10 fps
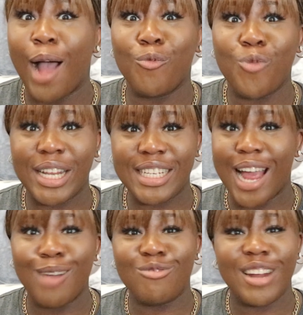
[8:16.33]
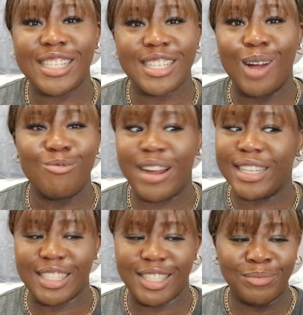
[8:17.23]
i'm ready i'm ready i'm
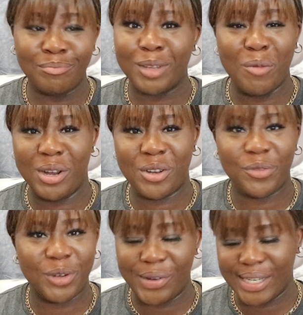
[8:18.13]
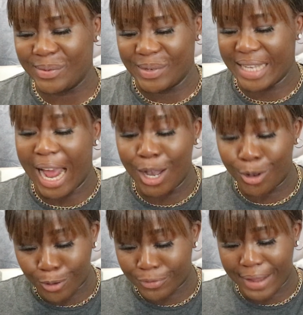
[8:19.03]
ready i'm ready for christmas i
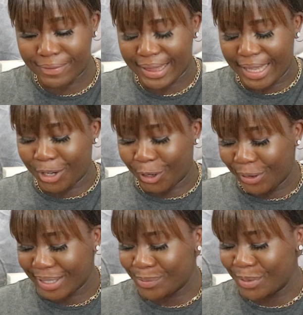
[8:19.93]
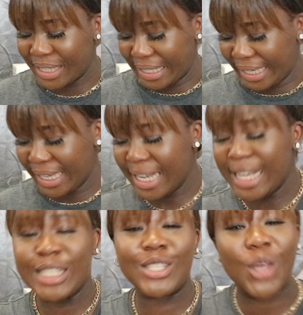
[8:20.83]
love everything christmassy
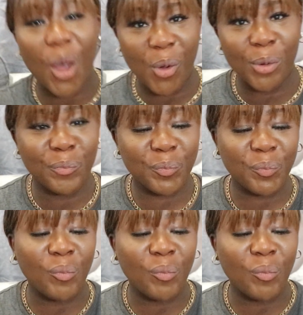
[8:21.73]
so